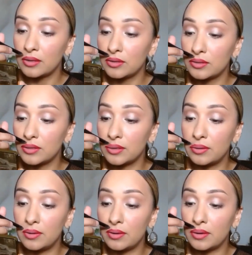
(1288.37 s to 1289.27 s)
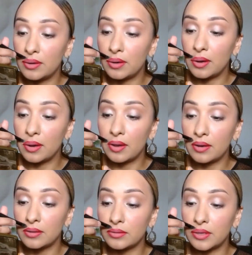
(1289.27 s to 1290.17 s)
So
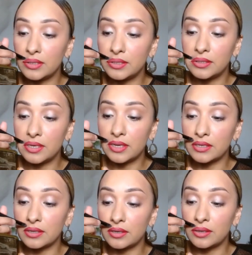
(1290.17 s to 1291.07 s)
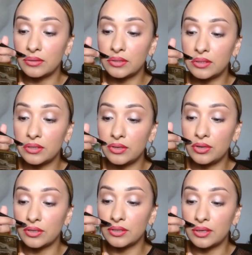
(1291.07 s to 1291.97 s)
try to stick as close to
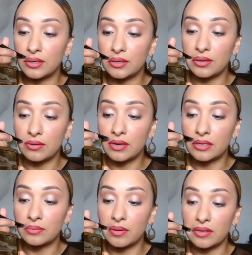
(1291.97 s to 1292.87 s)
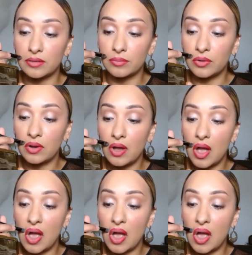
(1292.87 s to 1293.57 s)
your skin tone as possible.